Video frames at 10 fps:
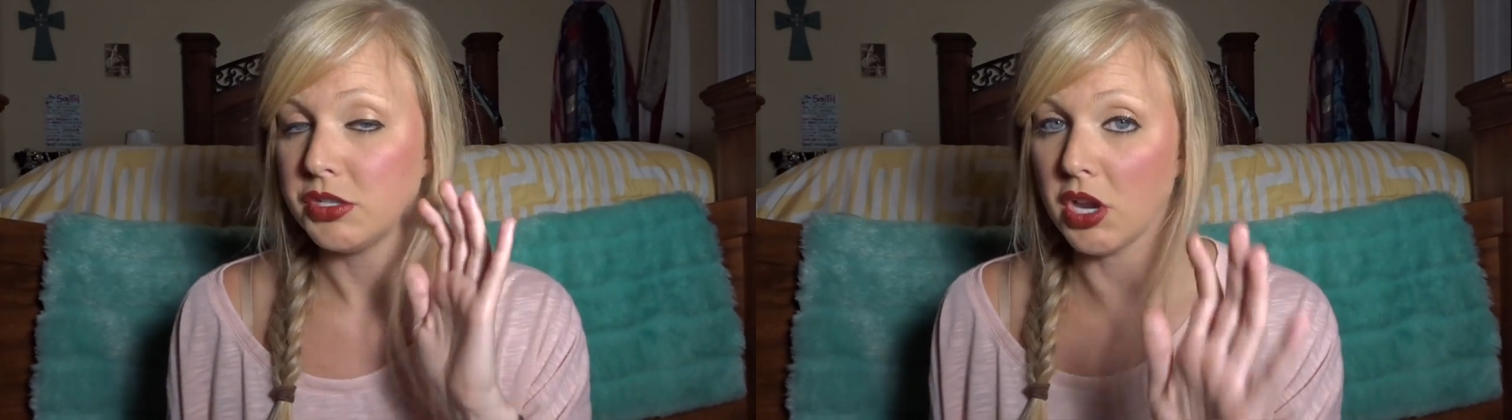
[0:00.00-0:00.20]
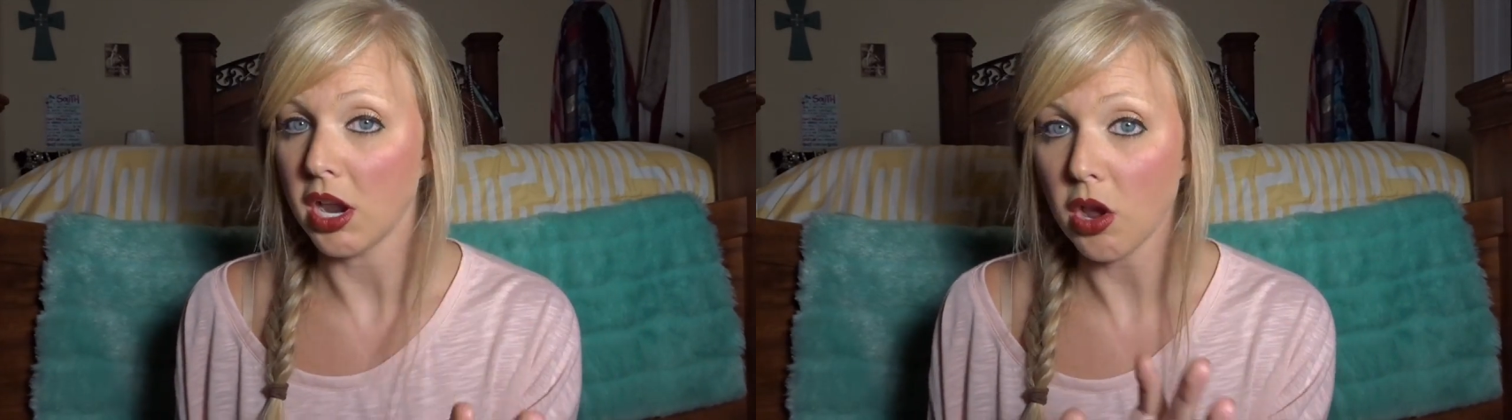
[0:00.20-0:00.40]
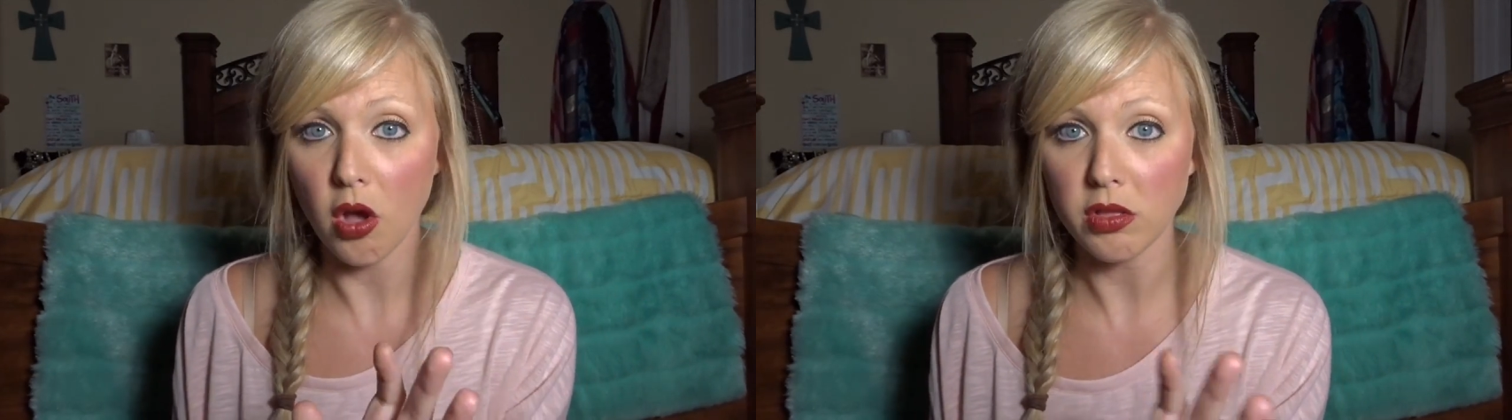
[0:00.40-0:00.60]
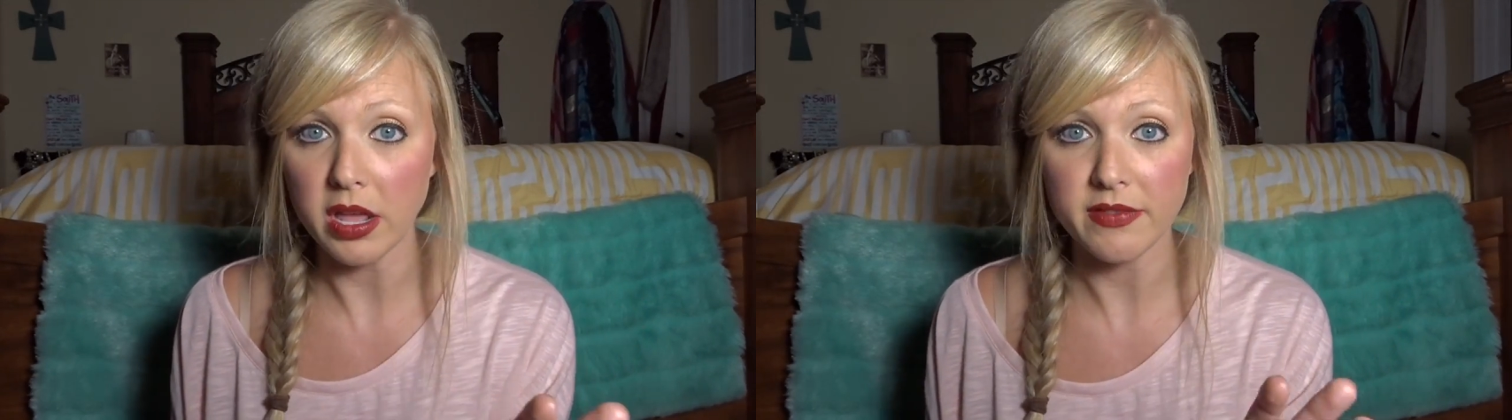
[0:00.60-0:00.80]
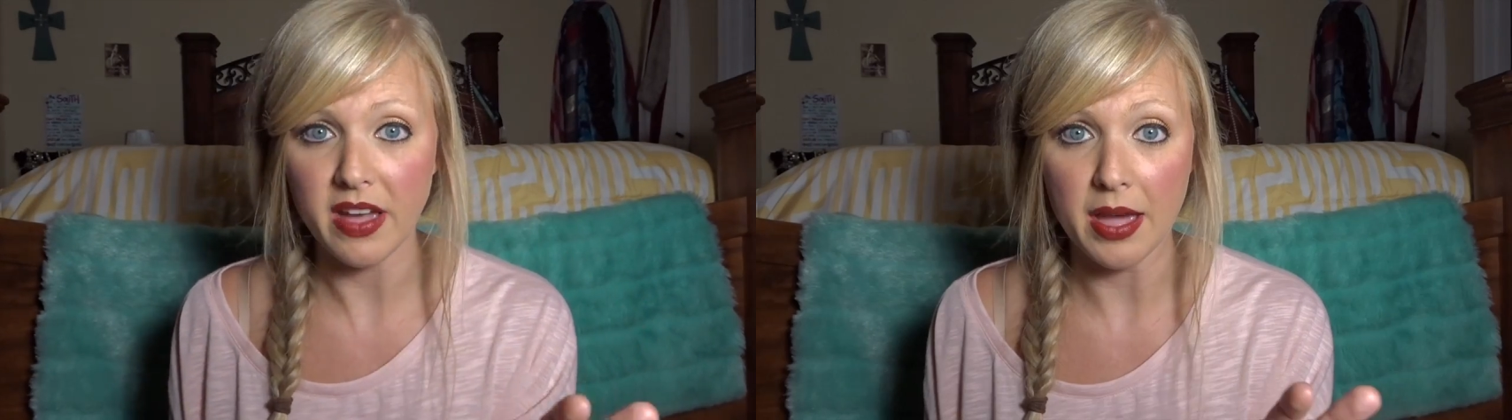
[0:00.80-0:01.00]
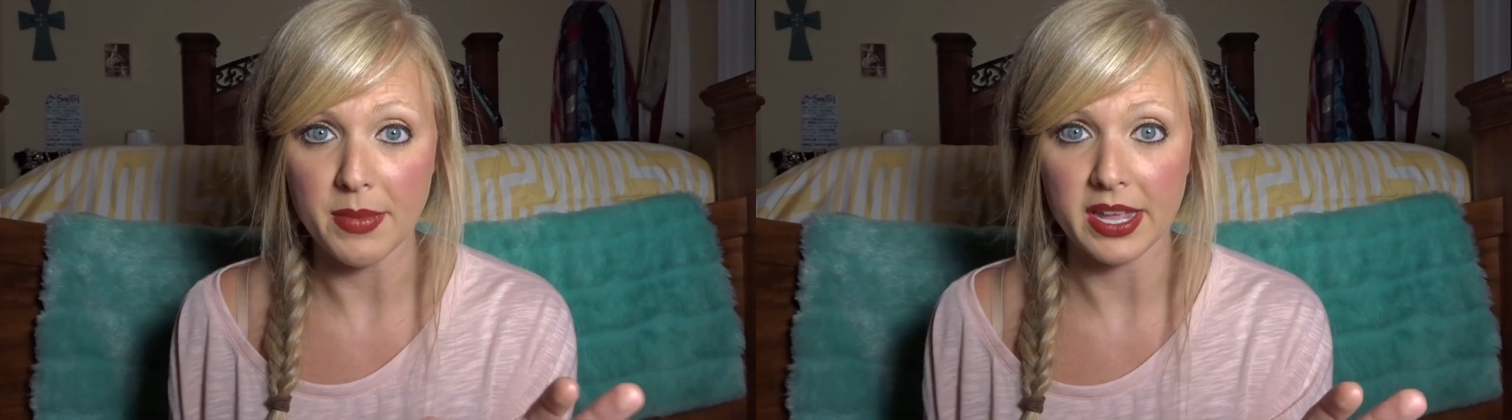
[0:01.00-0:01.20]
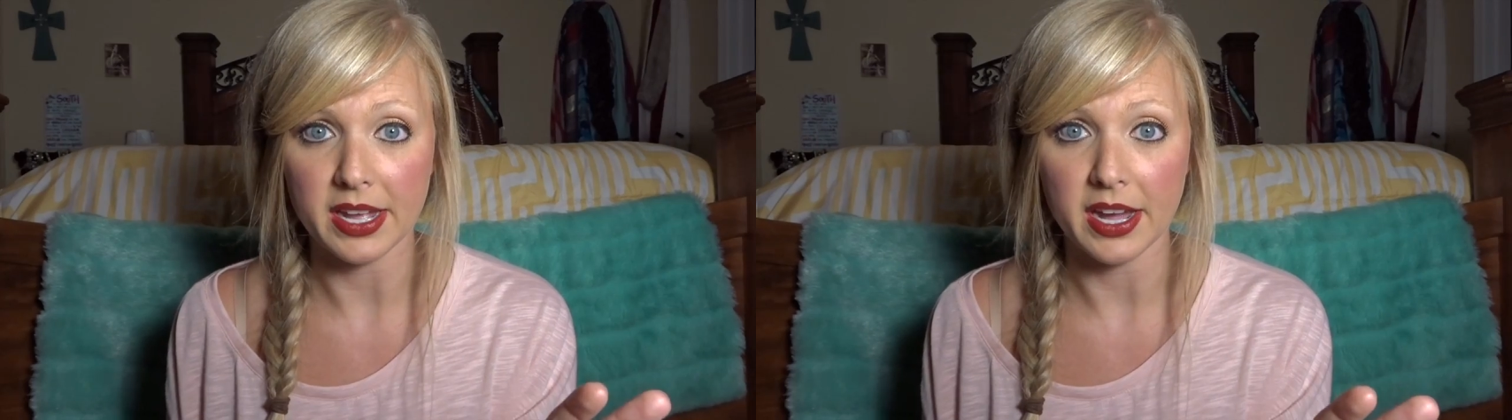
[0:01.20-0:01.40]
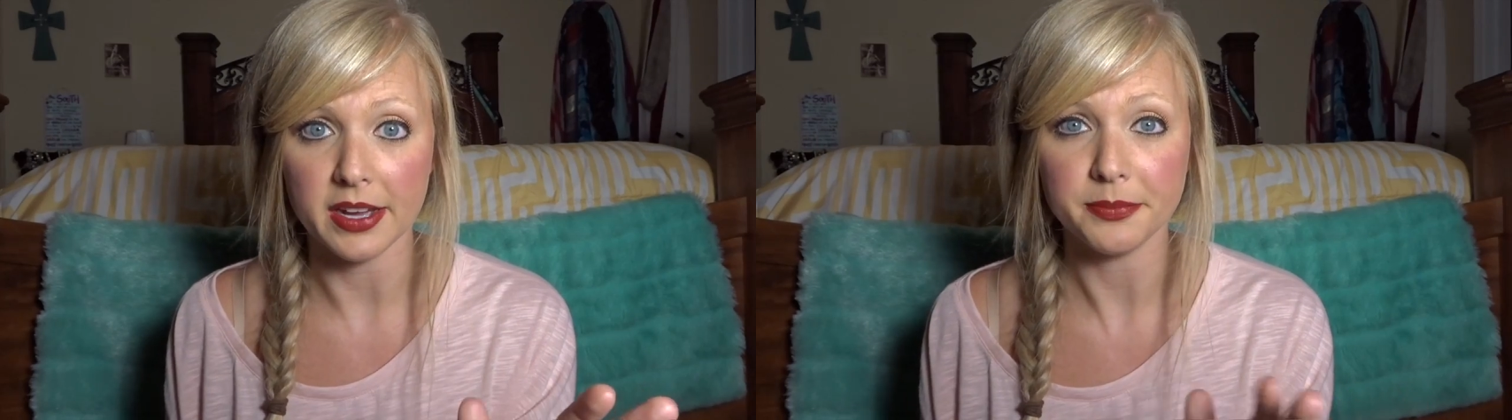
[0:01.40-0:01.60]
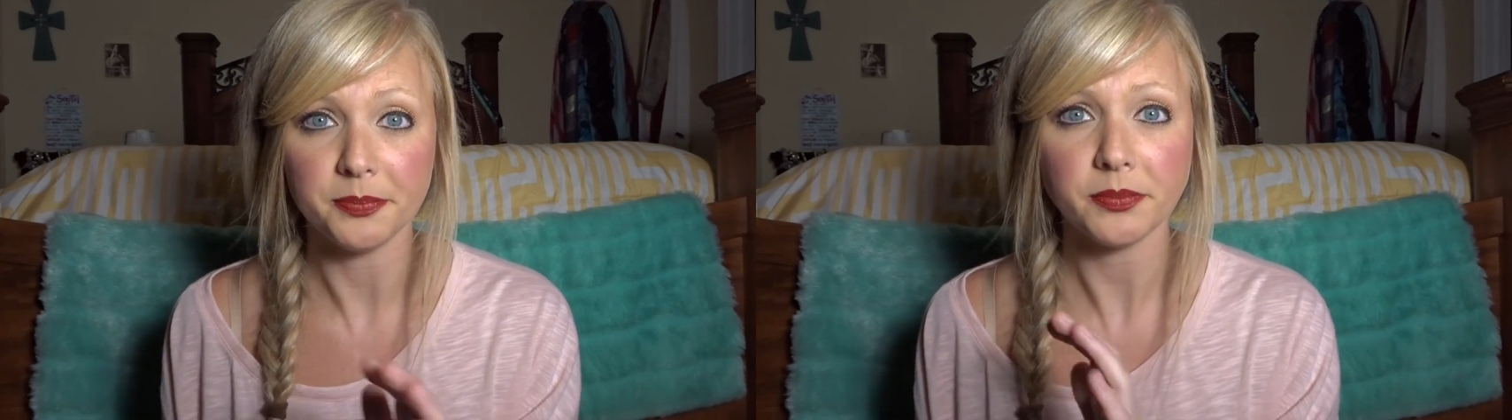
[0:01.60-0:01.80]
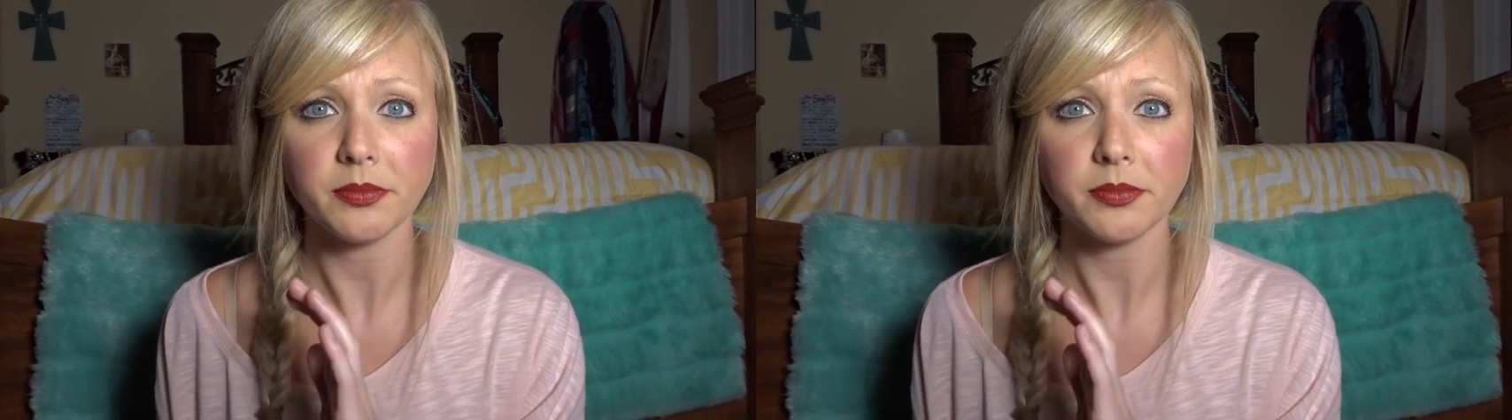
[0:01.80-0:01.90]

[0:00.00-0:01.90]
not a whole lot of eye makeup.